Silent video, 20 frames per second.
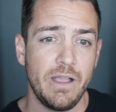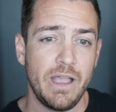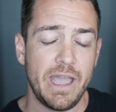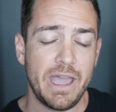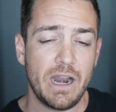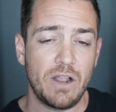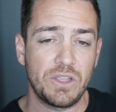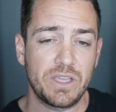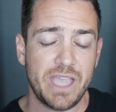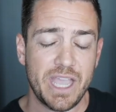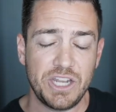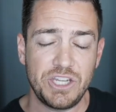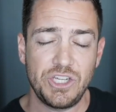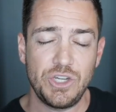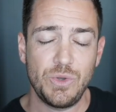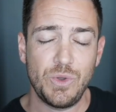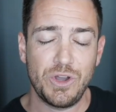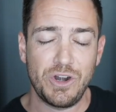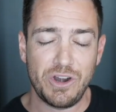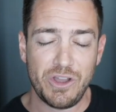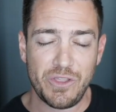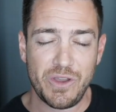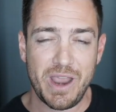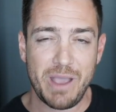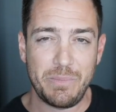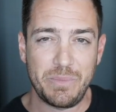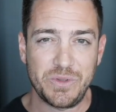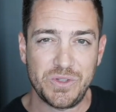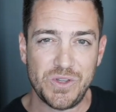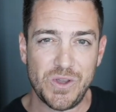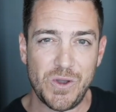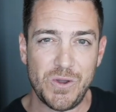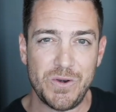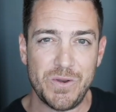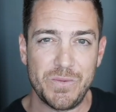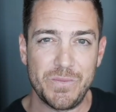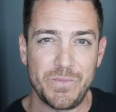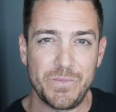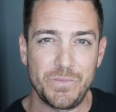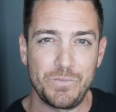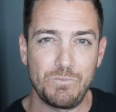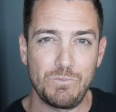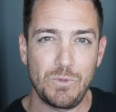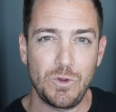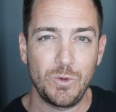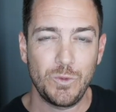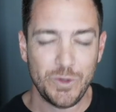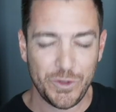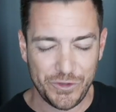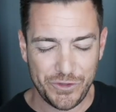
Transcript: and I'll catch you on another episode real